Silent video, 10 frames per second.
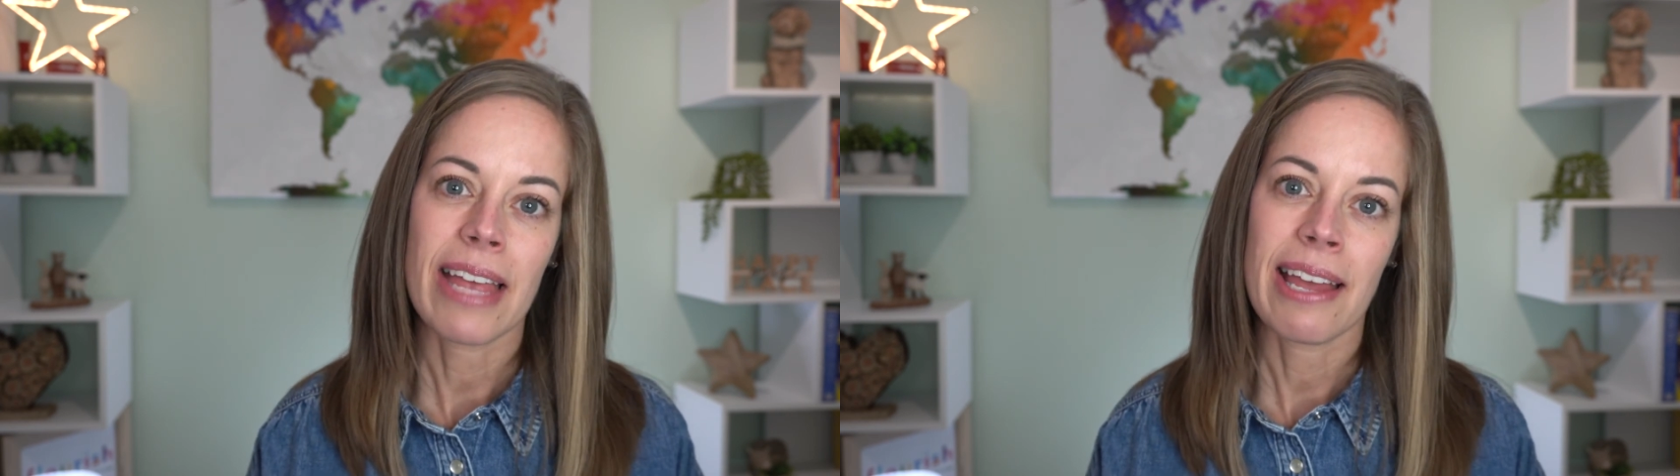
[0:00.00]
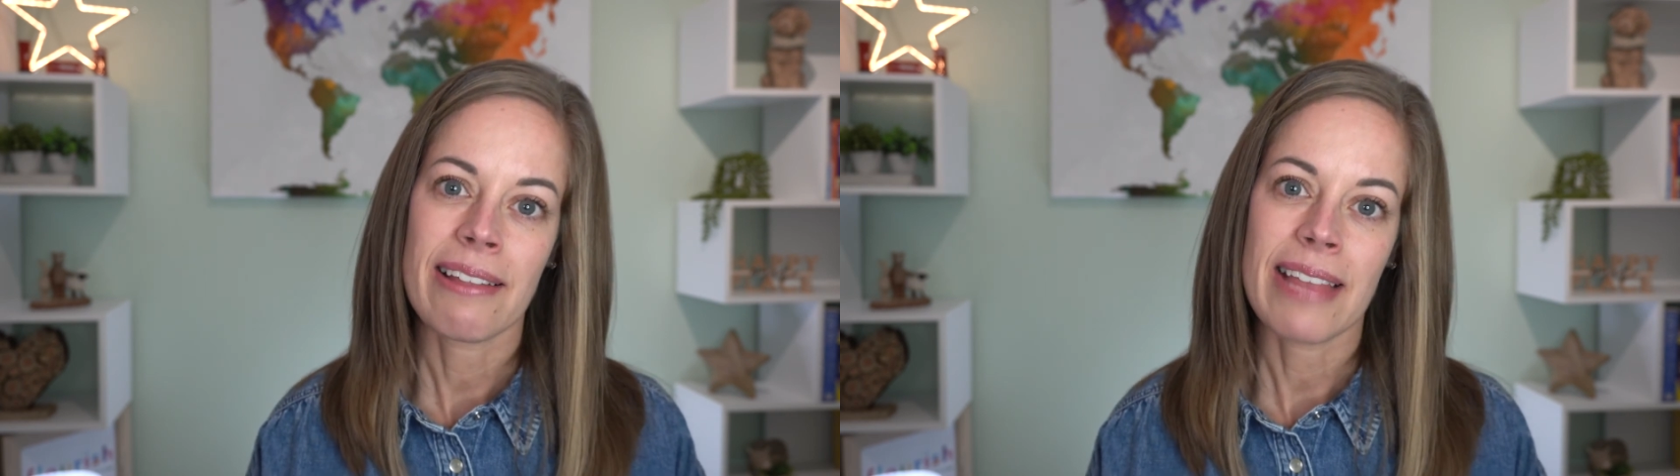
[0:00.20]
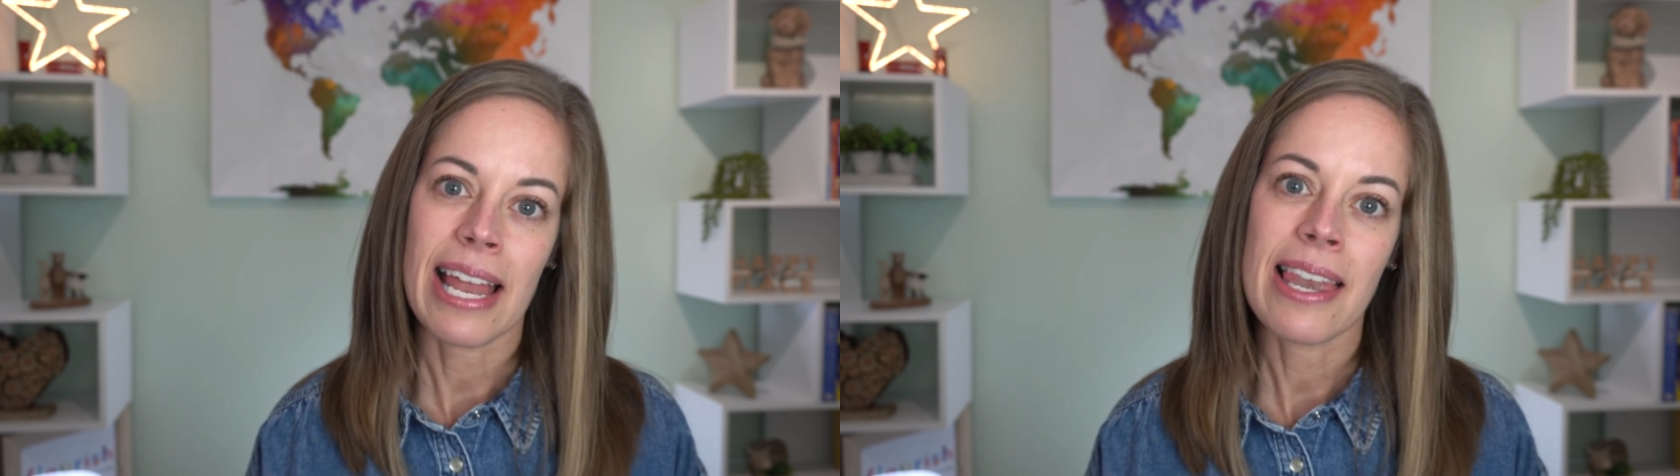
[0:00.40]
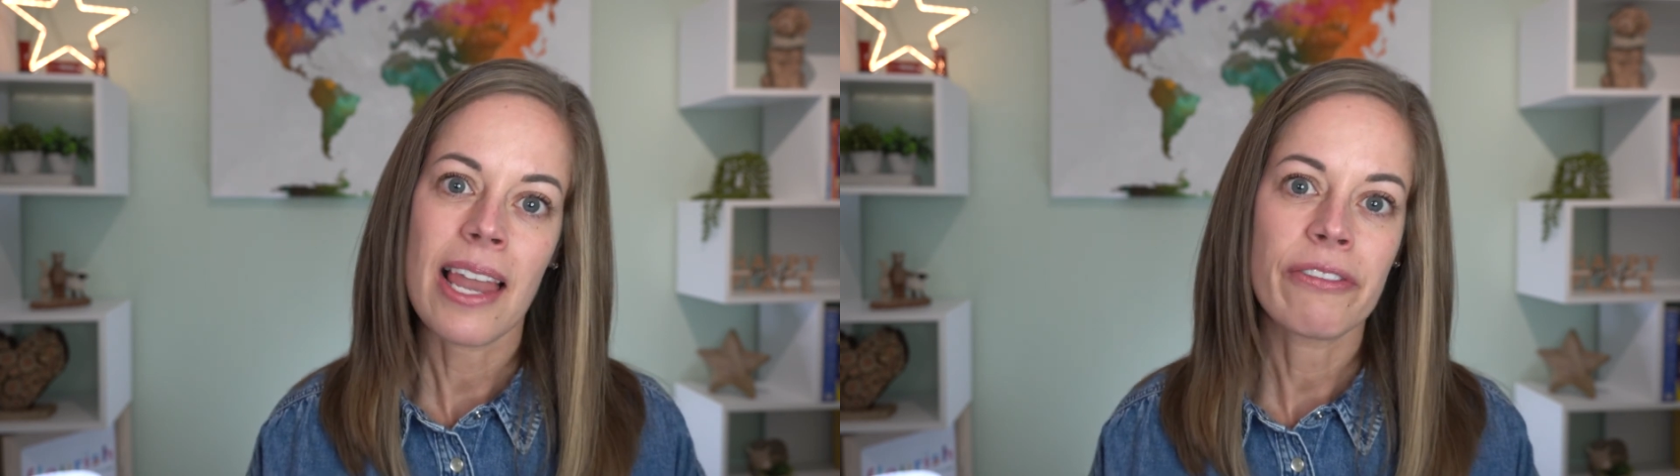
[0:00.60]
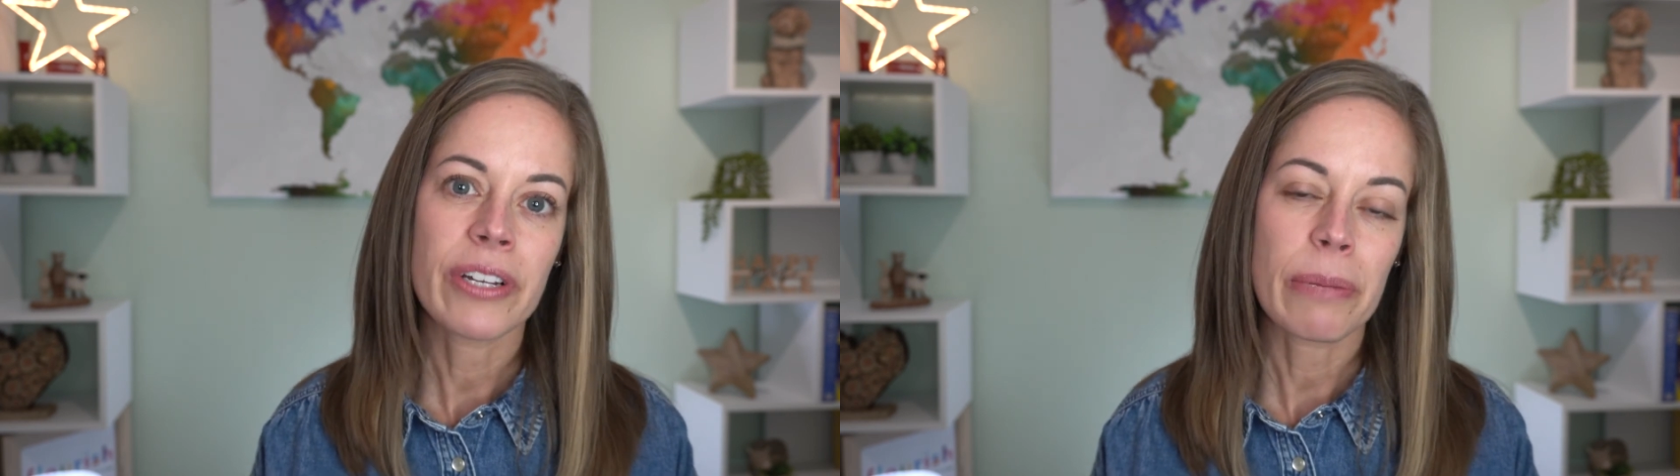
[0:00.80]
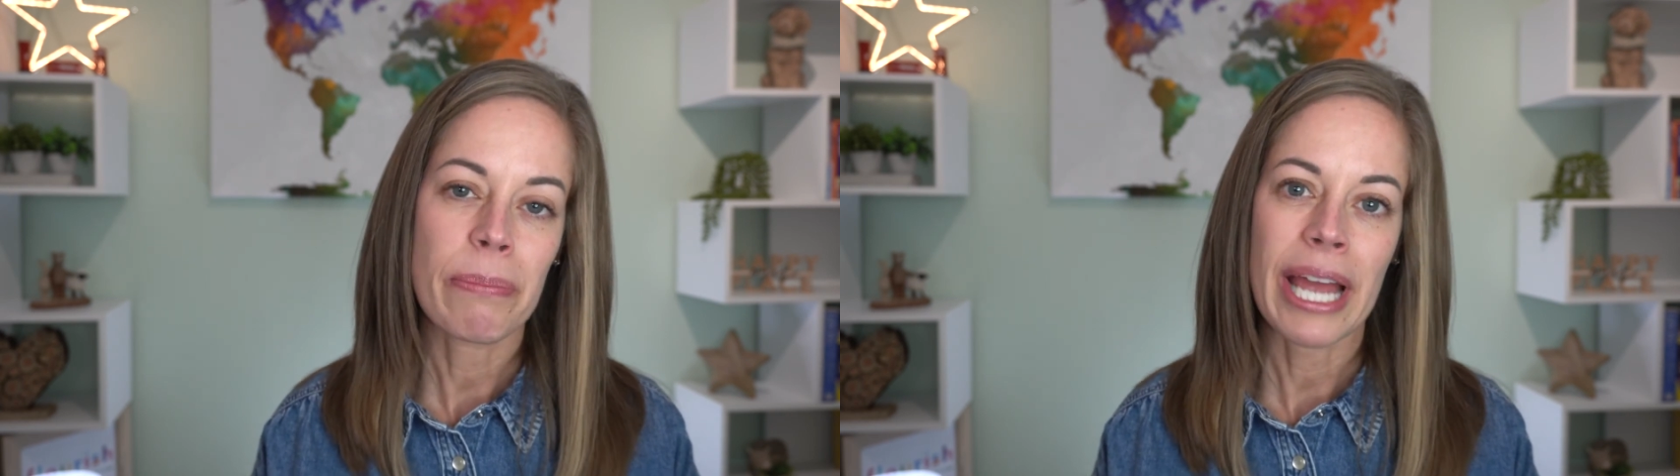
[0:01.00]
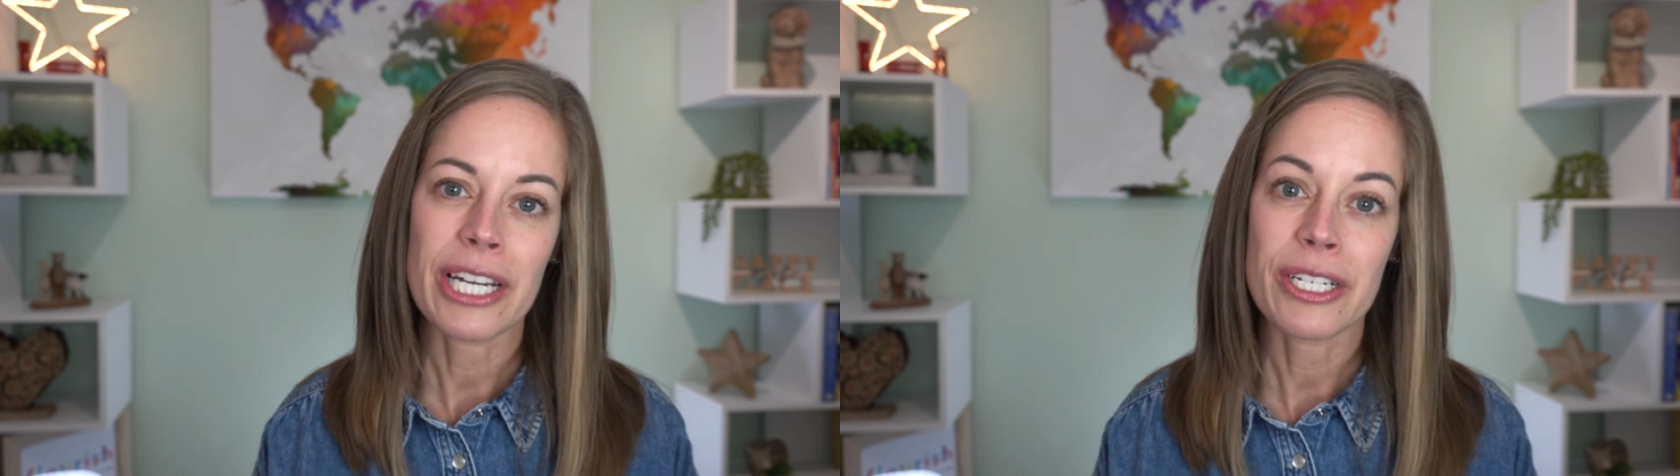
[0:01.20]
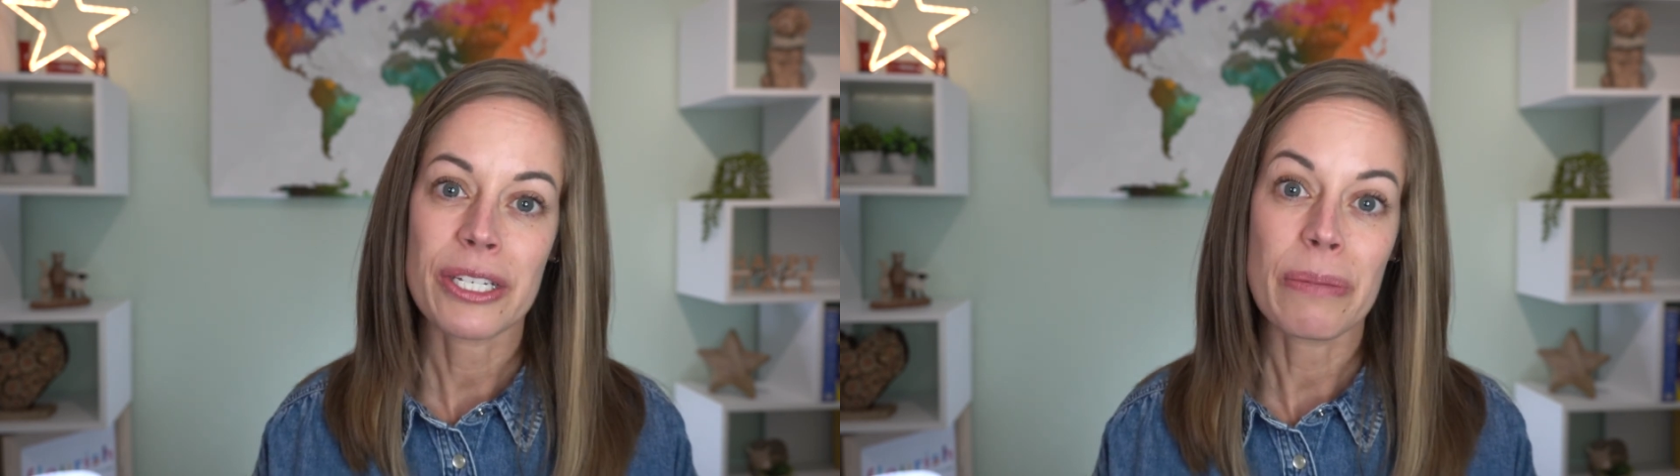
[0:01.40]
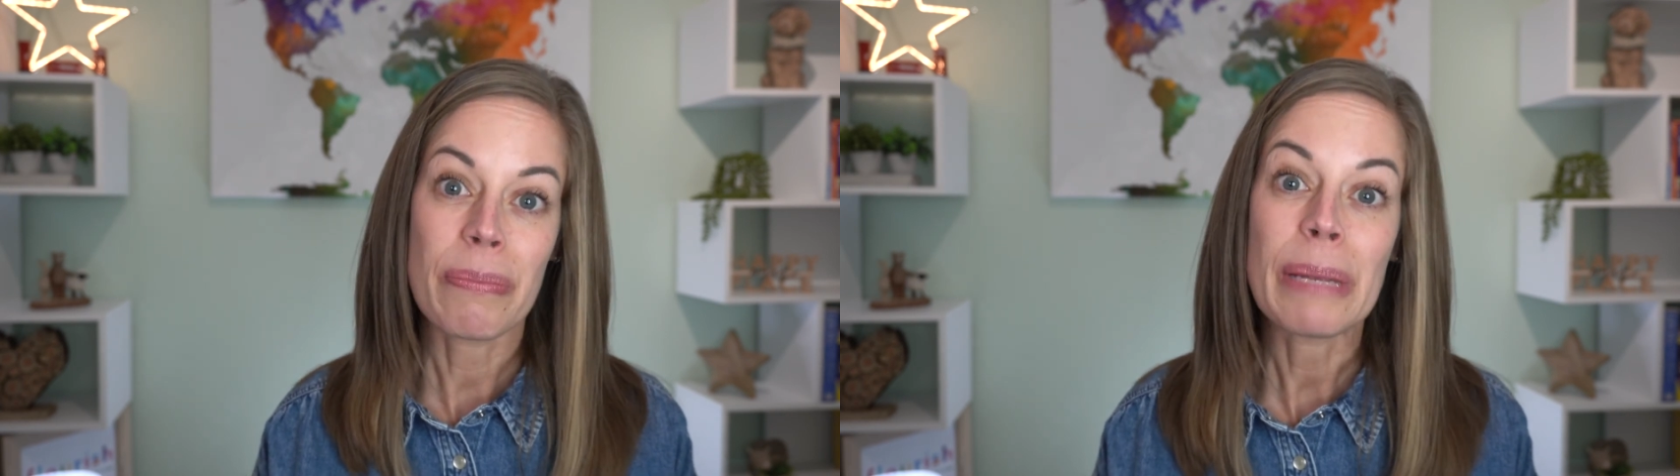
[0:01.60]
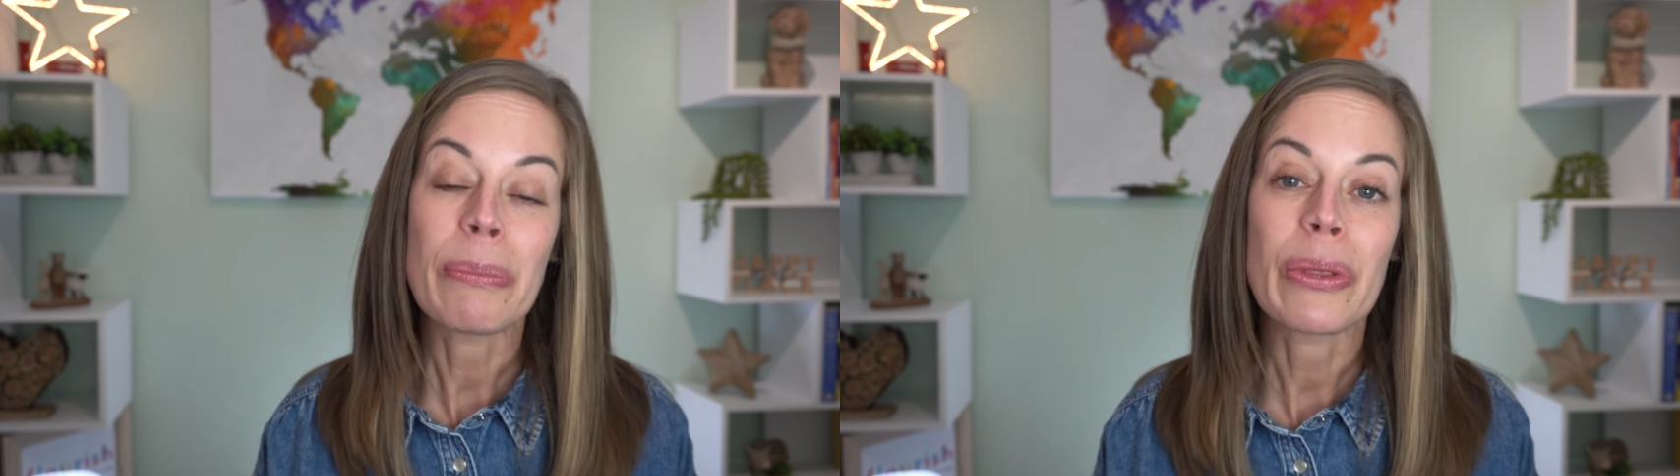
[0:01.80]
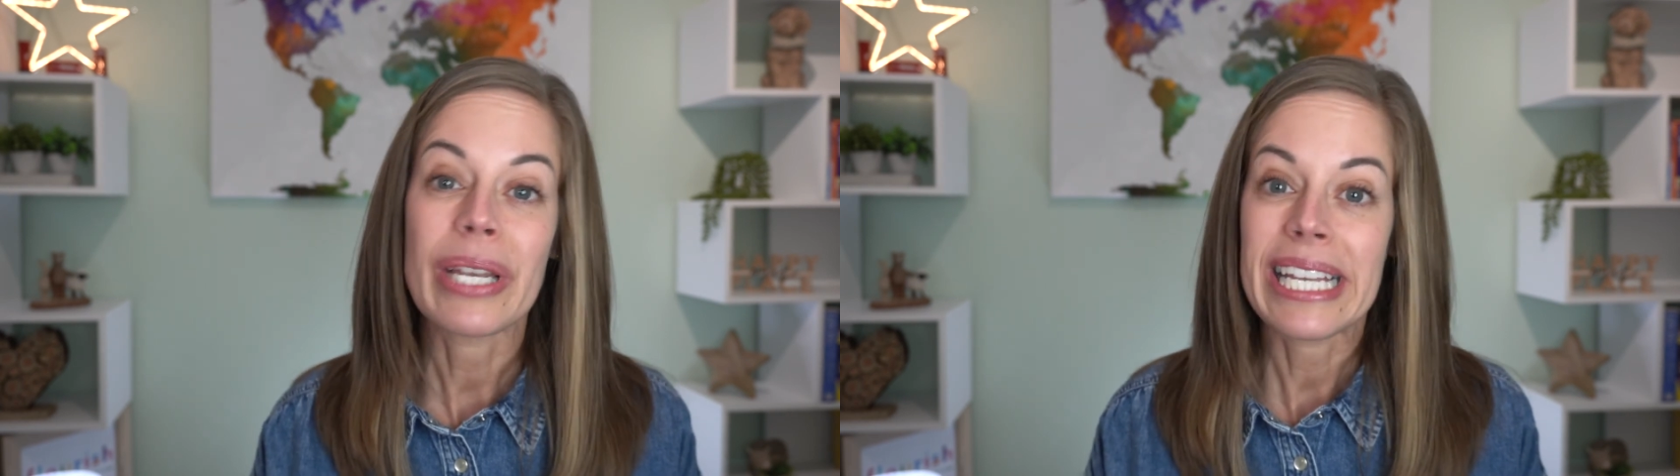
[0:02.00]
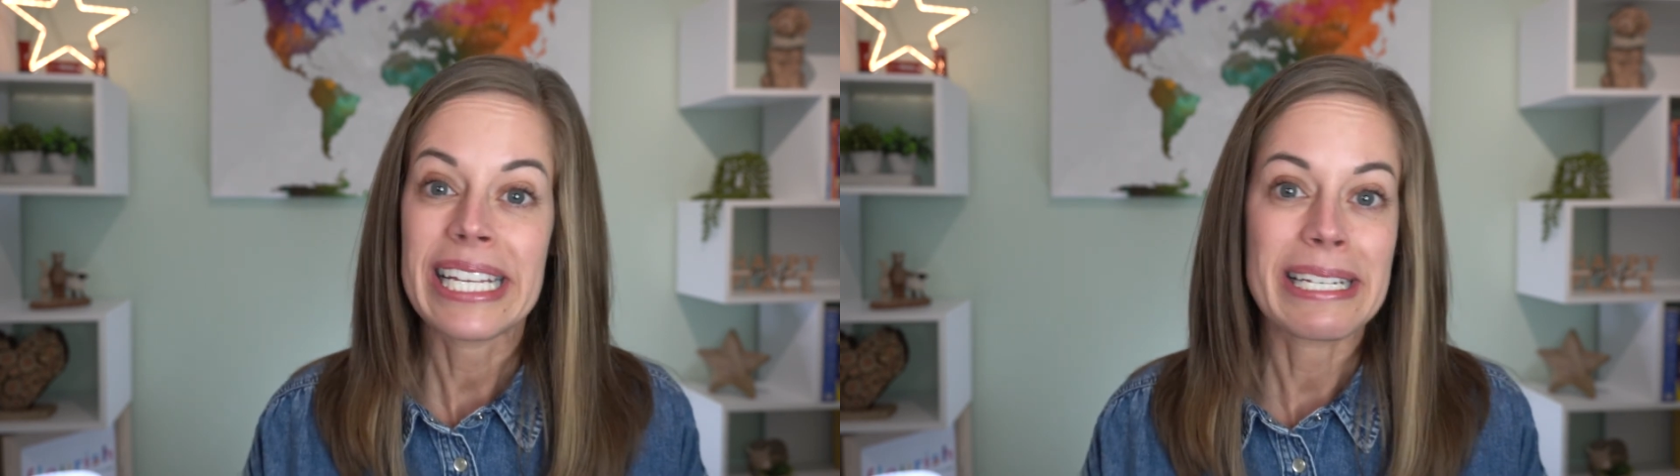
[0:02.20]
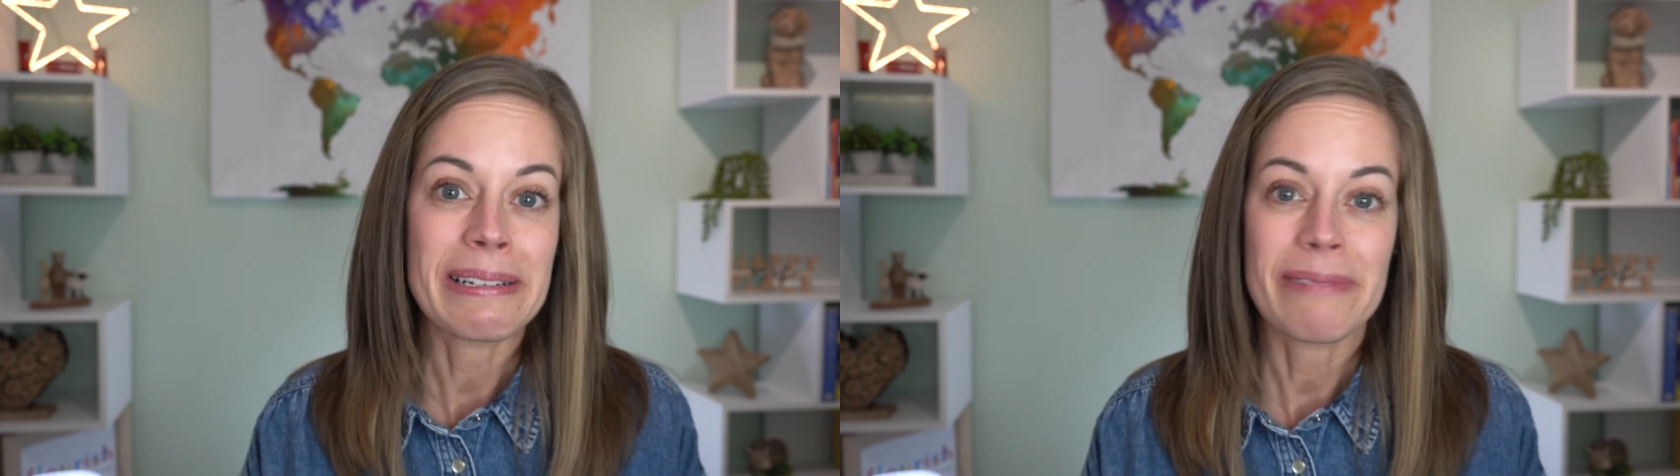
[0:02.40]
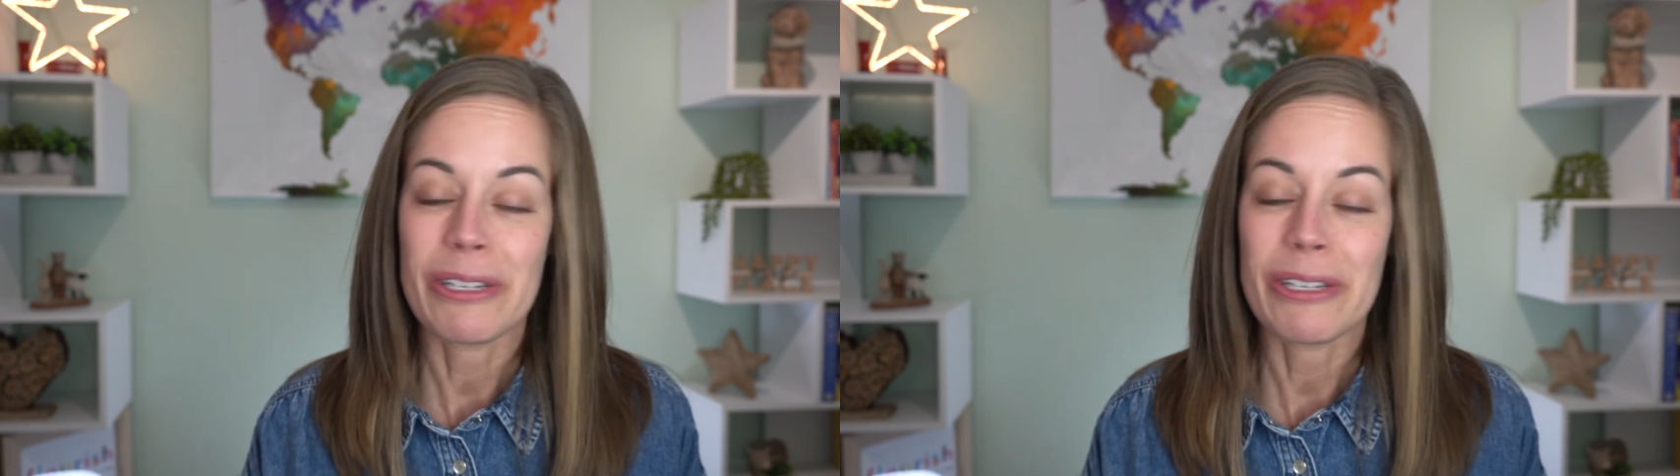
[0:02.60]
that love and compassion to the people that need it